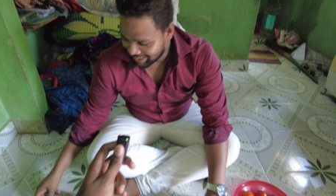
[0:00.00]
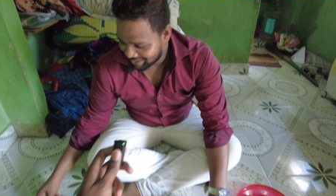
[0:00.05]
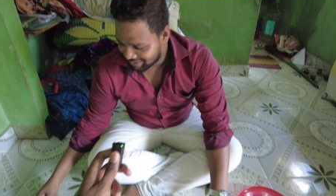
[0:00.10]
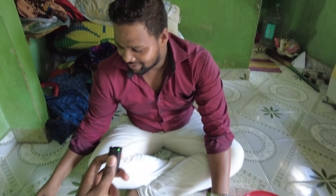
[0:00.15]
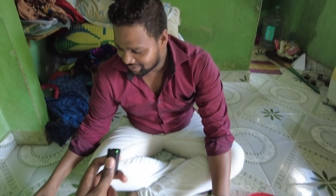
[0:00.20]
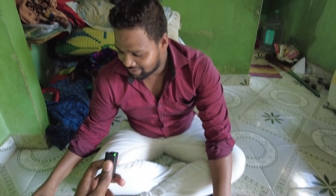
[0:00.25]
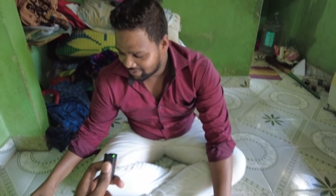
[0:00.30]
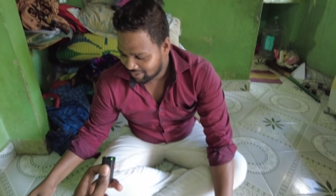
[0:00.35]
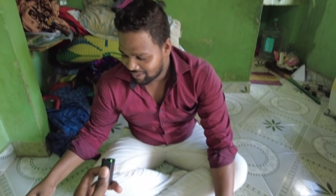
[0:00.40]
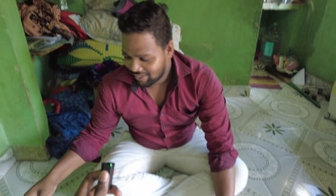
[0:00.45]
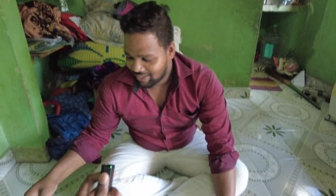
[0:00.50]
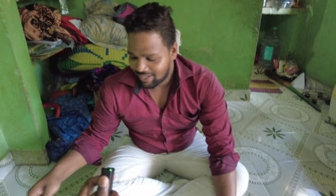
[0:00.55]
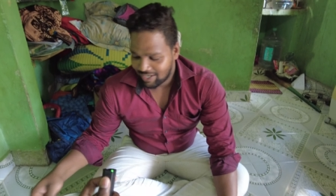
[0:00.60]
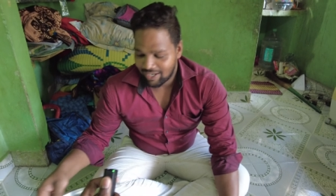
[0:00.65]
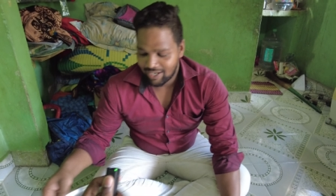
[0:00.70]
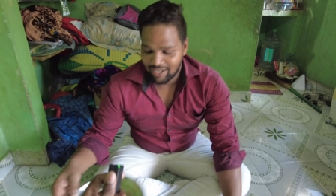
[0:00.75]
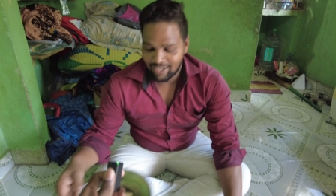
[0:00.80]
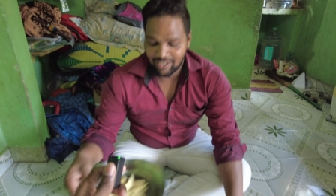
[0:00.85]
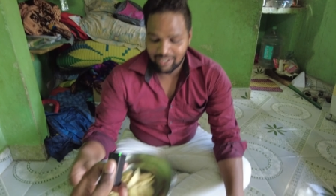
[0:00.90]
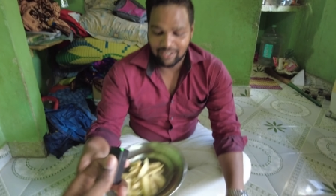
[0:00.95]
then
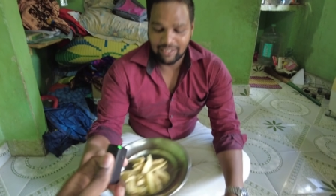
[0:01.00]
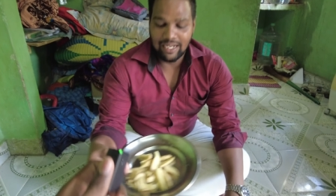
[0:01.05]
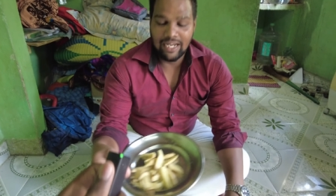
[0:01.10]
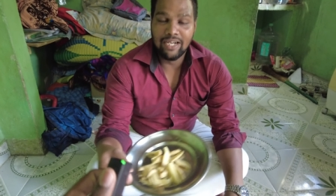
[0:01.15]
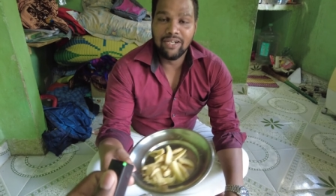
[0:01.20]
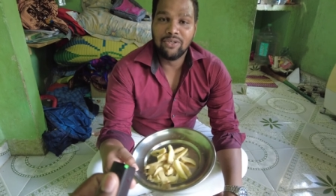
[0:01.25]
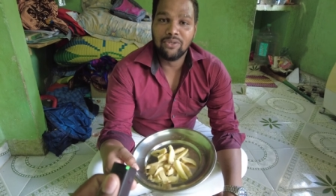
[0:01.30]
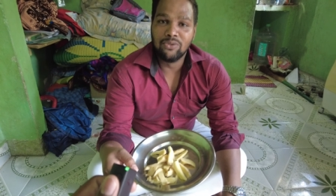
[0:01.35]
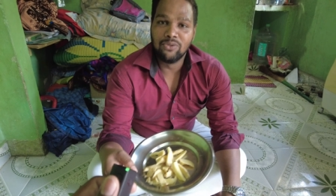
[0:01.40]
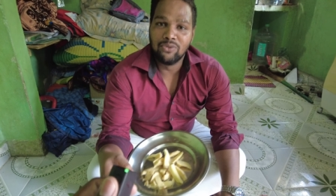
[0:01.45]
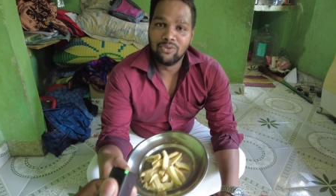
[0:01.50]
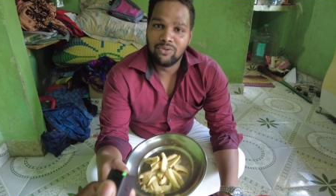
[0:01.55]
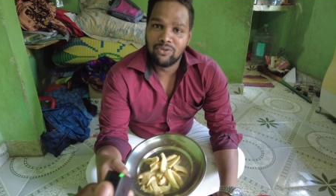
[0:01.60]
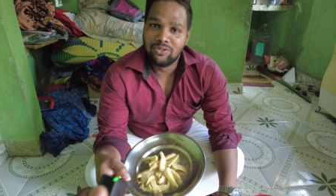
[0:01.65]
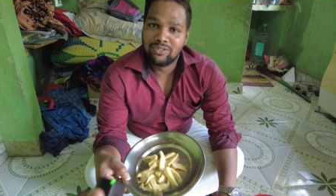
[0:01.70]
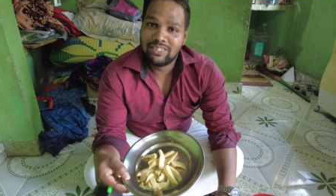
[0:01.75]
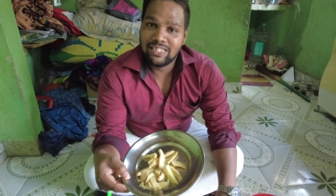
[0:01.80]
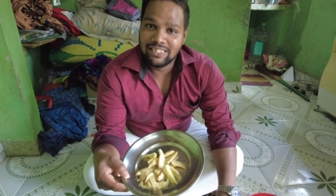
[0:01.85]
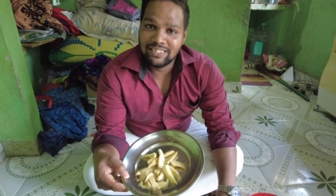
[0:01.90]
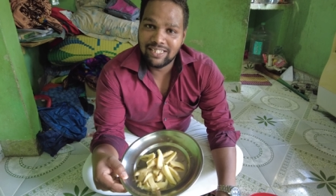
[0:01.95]
uh, clean to
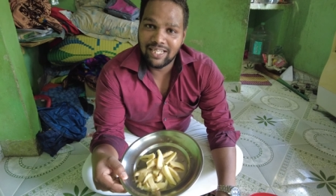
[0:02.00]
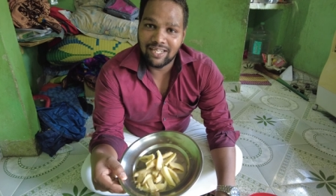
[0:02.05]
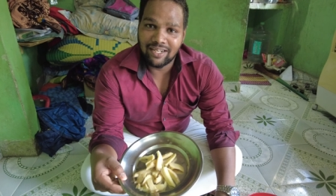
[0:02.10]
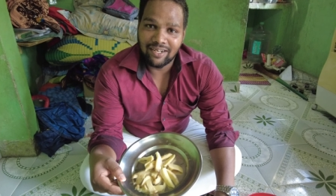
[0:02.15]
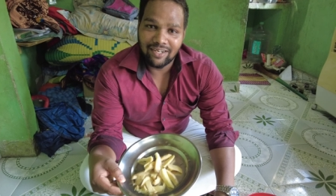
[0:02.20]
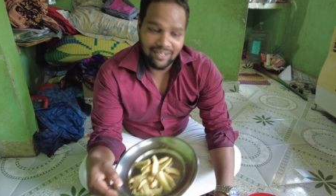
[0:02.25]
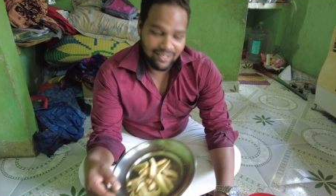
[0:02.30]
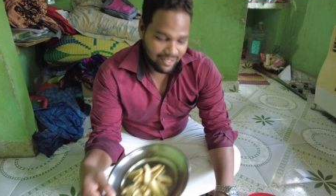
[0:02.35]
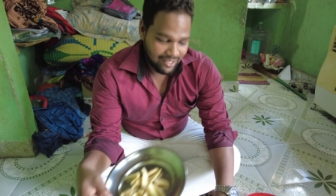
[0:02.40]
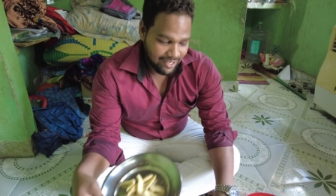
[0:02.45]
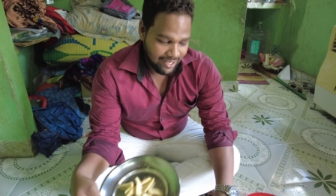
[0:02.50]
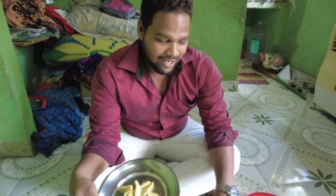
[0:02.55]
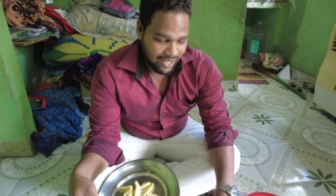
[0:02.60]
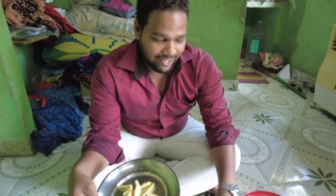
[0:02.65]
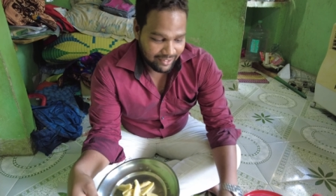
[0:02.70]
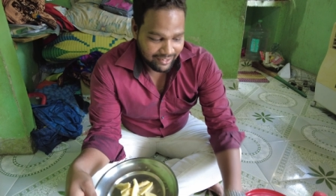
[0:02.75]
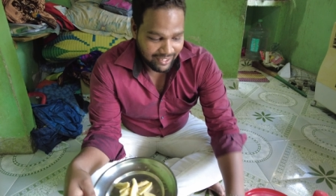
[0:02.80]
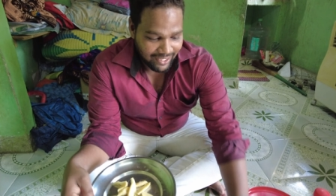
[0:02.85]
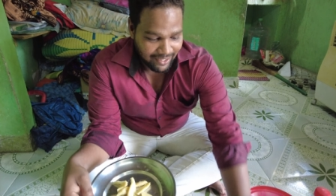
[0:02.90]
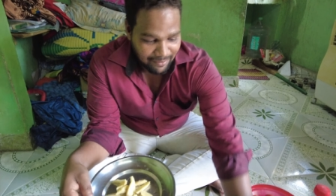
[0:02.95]
ginger.
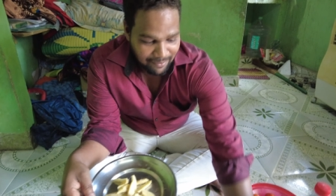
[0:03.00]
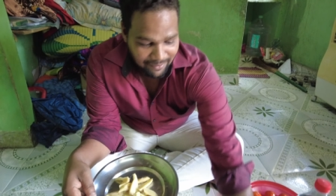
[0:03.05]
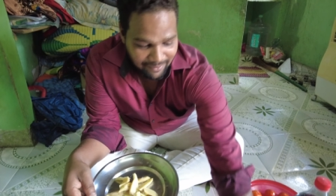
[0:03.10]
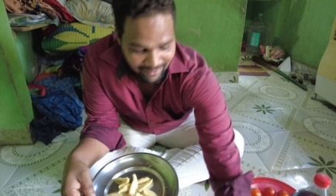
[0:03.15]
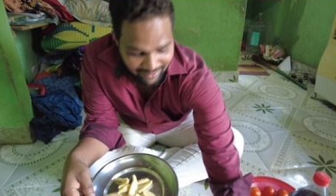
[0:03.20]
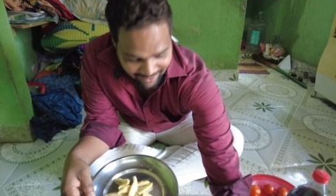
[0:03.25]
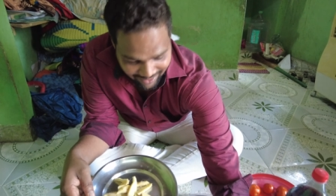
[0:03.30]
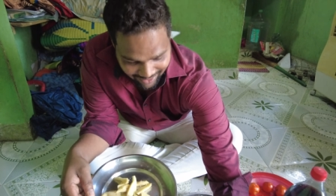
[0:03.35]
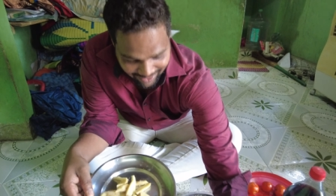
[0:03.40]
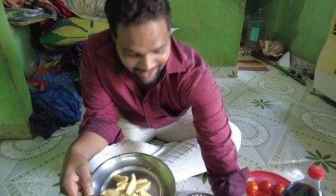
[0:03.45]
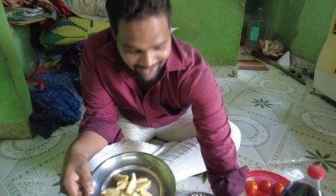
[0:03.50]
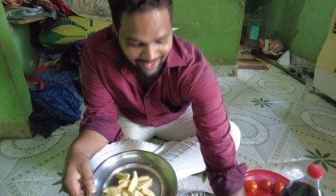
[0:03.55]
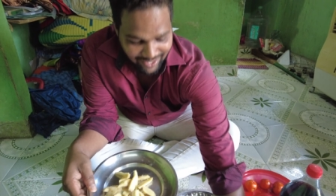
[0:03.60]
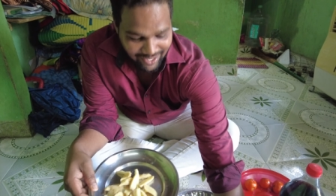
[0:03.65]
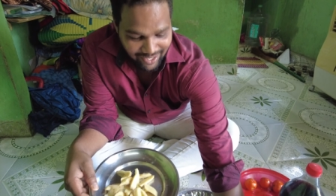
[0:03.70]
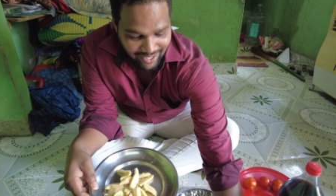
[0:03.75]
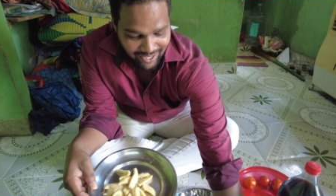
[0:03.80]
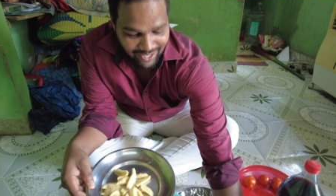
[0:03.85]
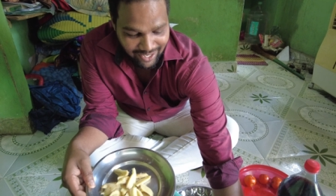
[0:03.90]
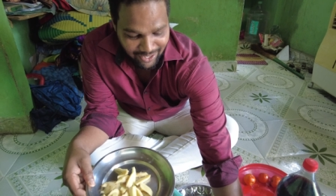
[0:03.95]
Clean to ginger.
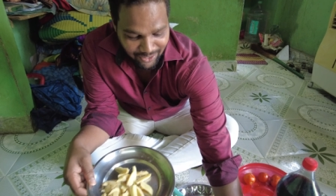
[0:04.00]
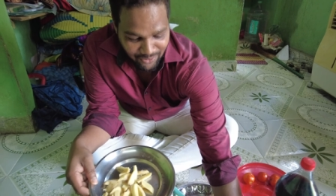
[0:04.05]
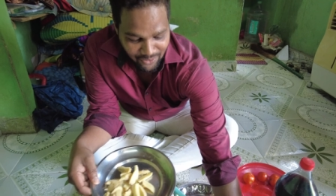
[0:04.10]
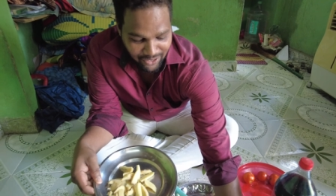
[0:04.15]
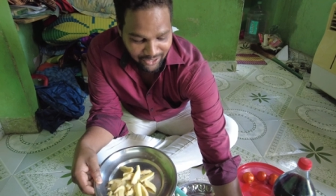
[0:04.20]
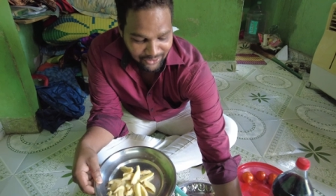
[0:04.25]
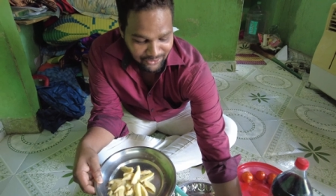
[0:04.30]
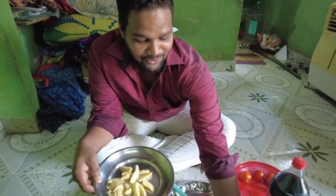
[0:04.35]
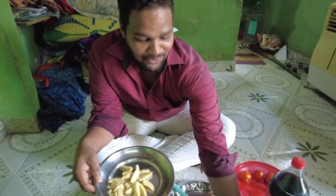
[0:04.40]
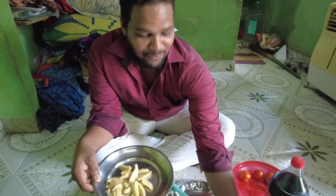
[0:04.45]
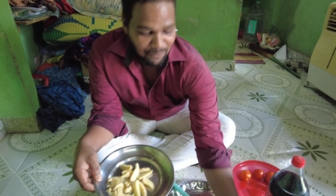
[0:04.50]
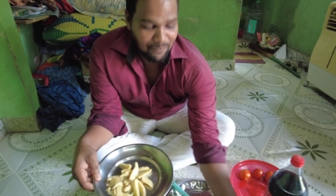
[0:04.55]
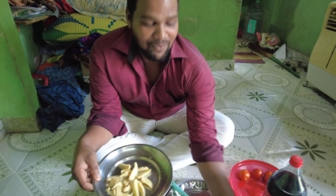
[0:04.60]
Uh, going to